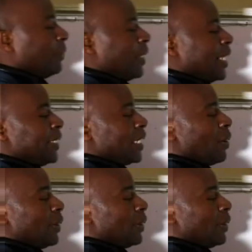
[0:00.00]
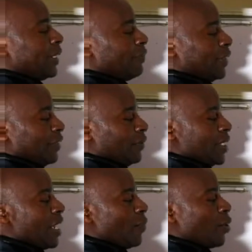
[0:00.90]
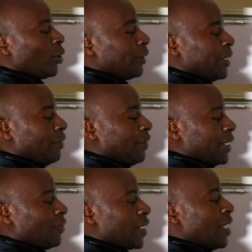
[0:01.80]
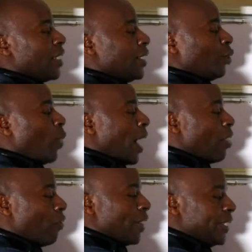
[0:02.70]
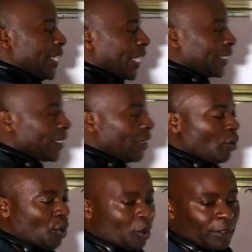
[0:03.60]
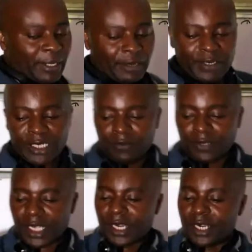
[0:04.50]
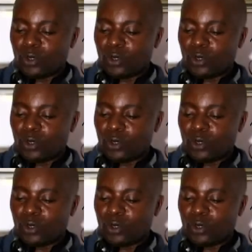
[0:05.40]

be writing our derivatives here. We call them derivatives, dy over dx. We call them derivatives, dy